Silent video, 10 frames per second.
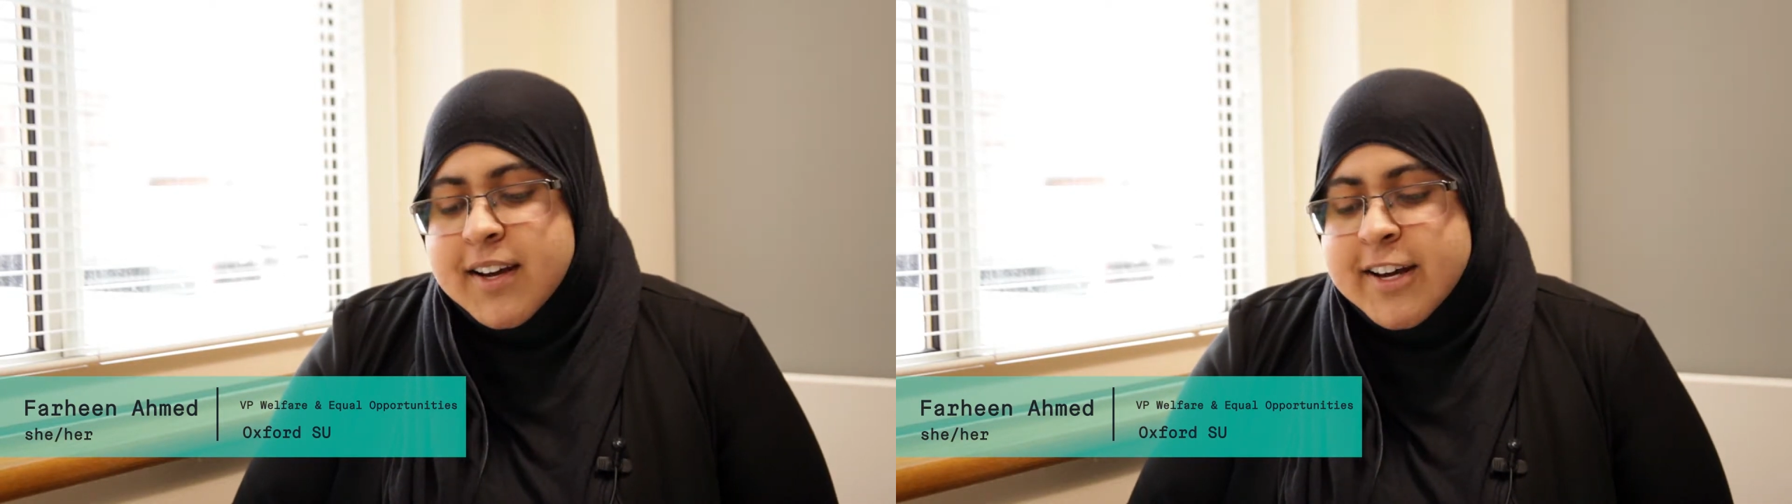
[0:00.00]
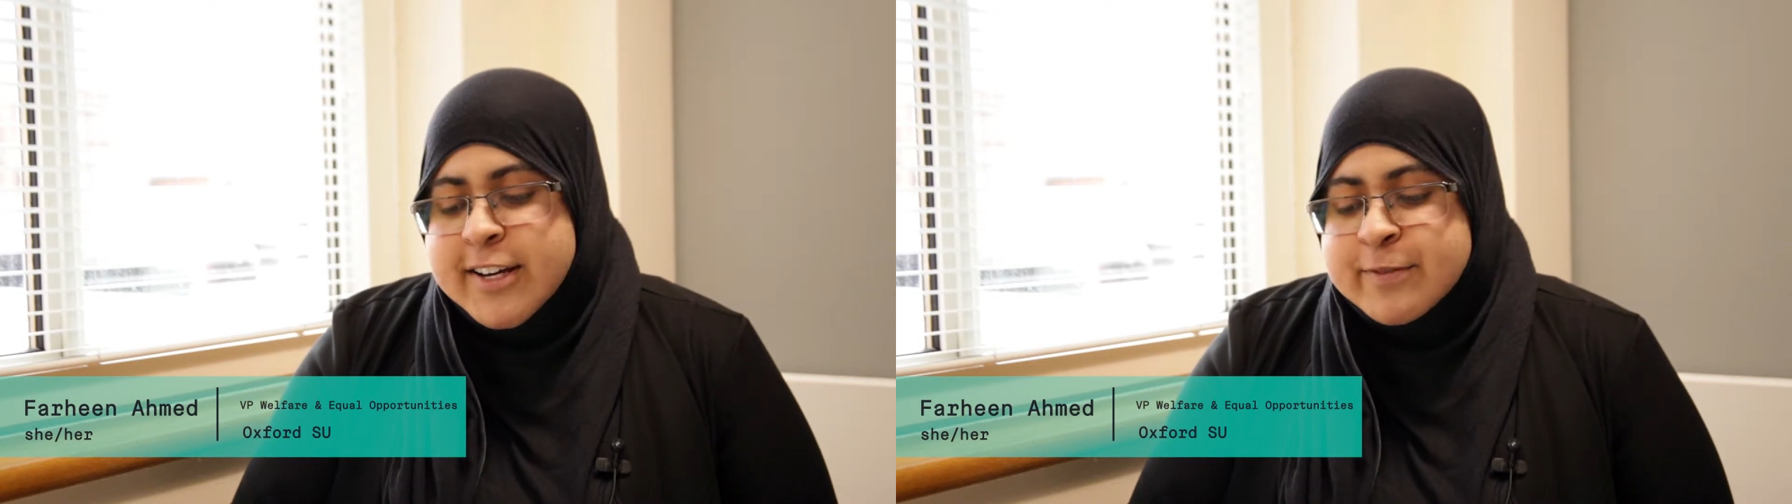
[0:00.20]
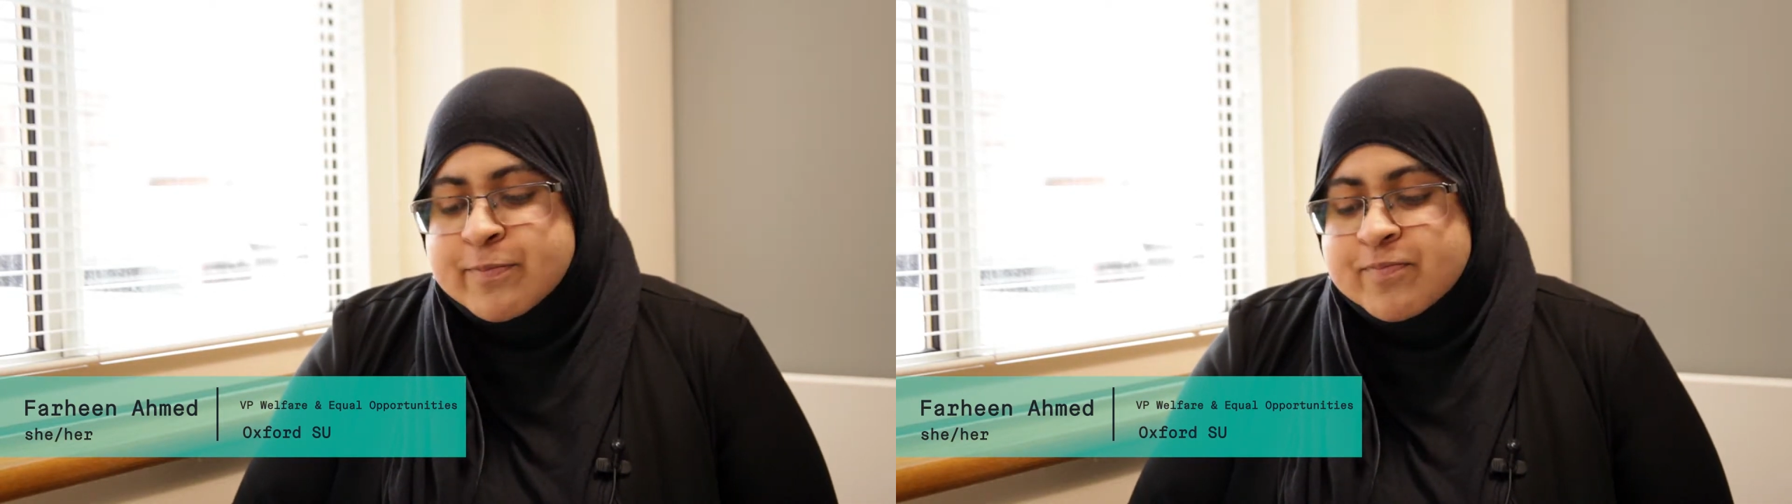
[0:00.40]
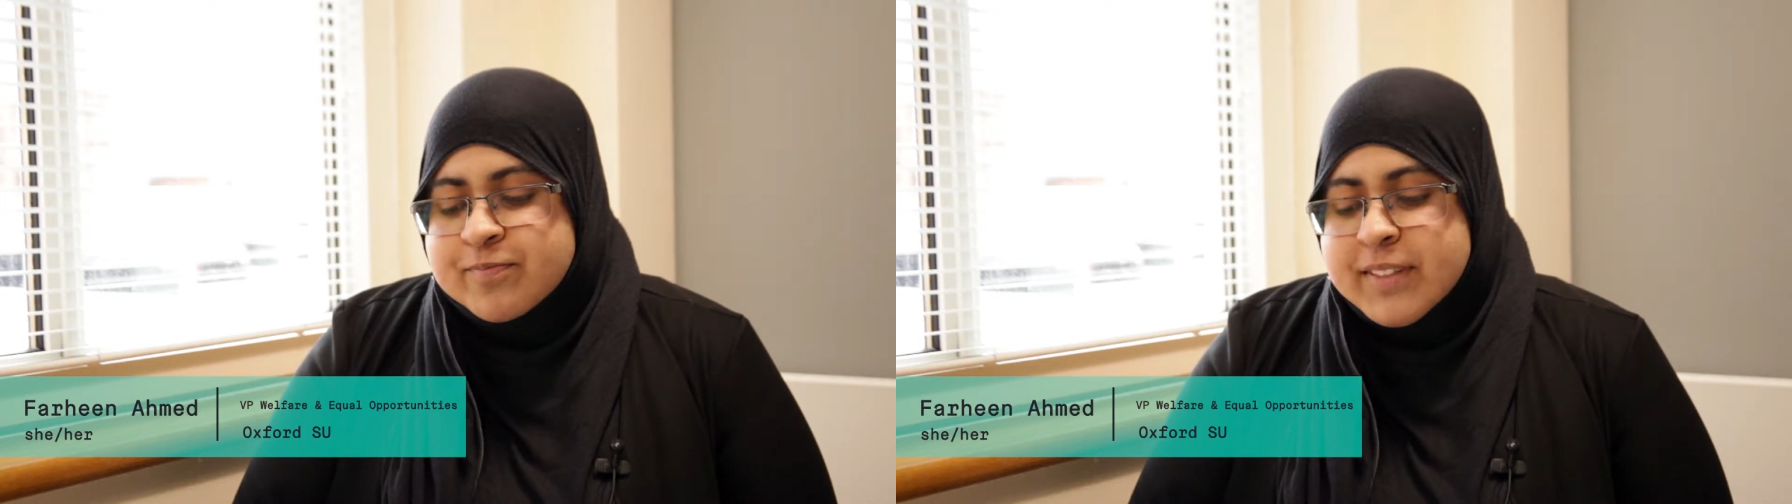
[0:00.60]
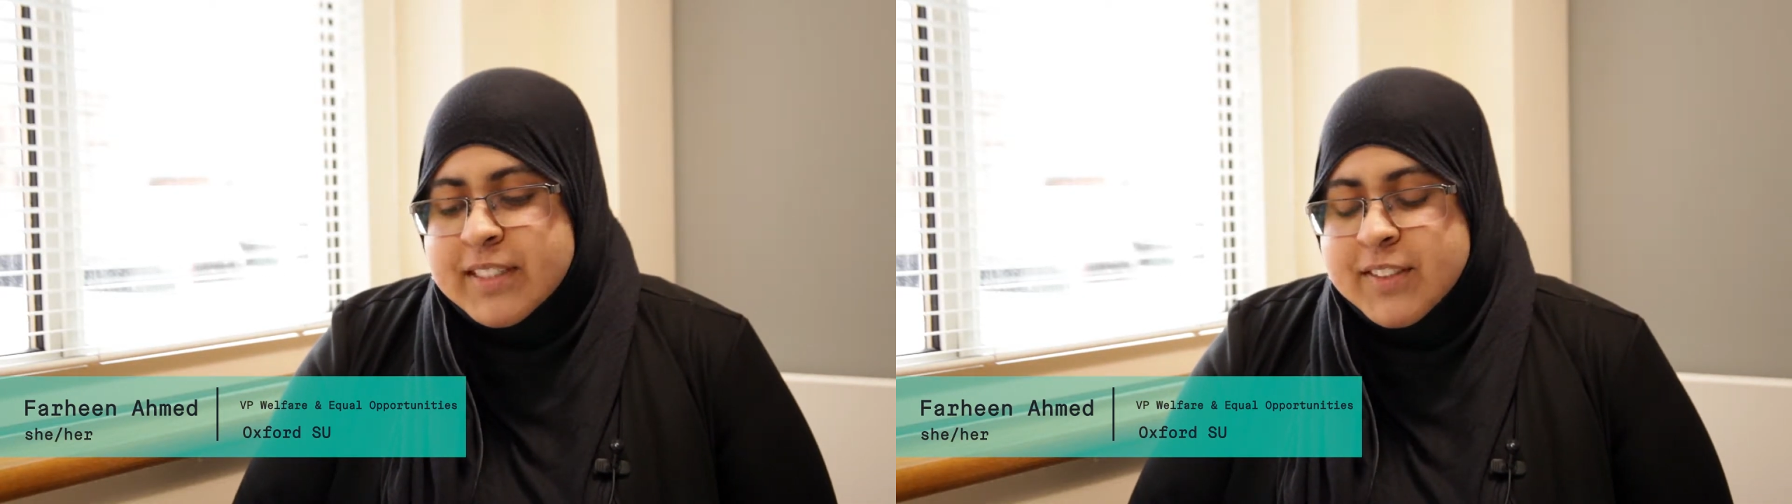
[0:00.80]

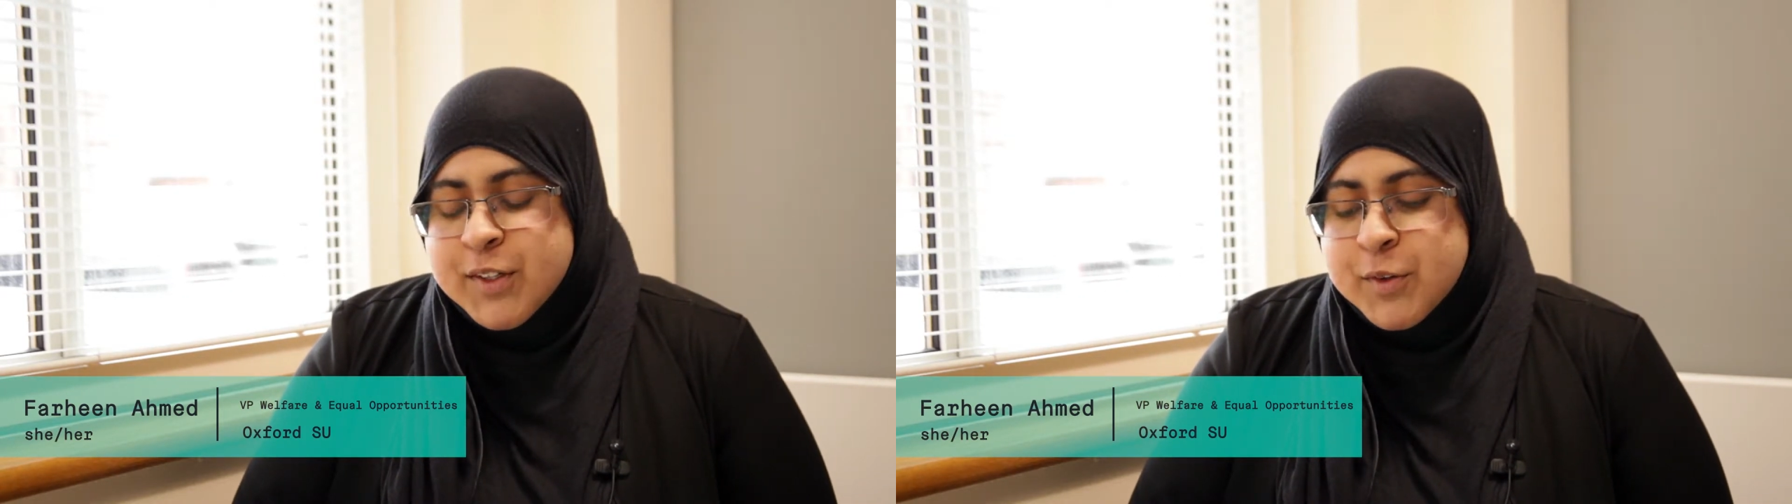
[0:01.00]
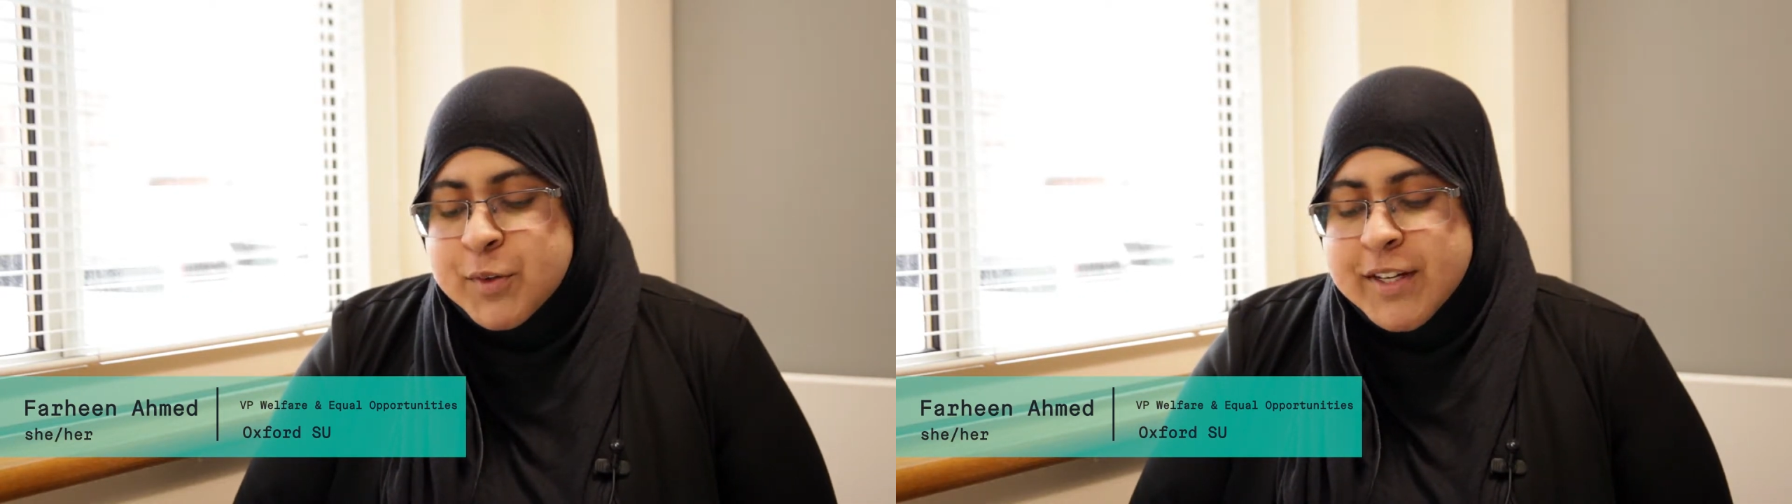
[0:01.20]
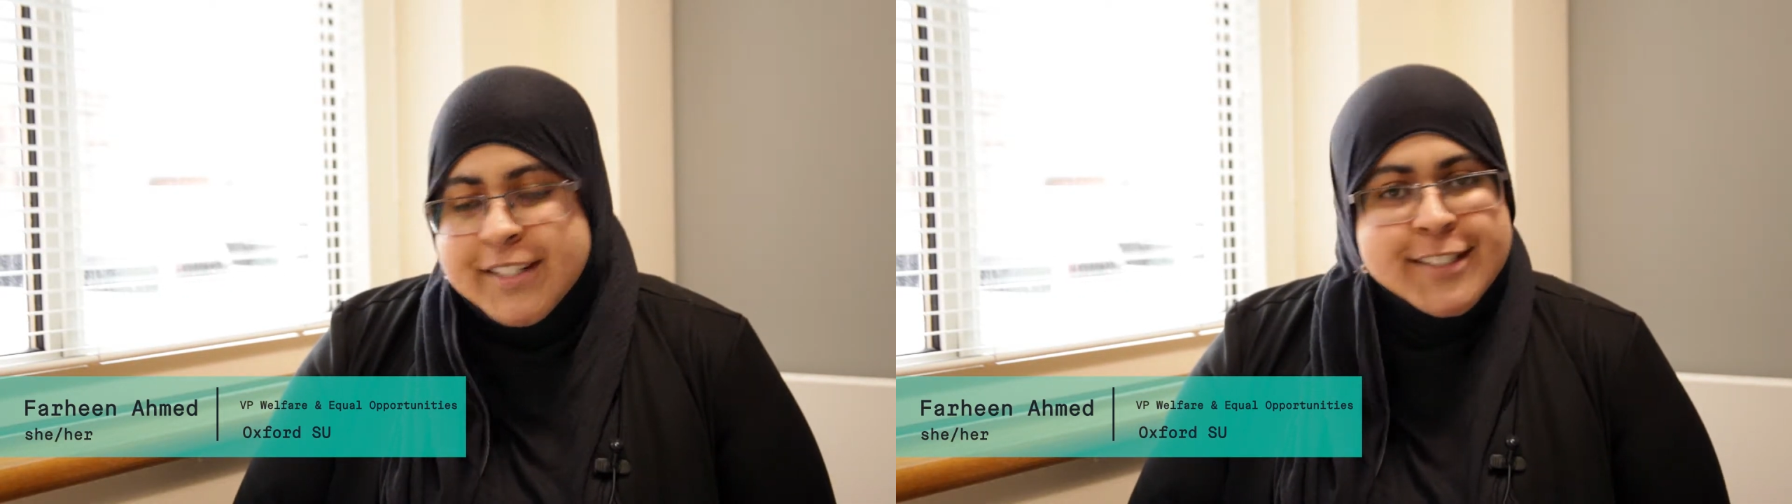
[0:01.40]
So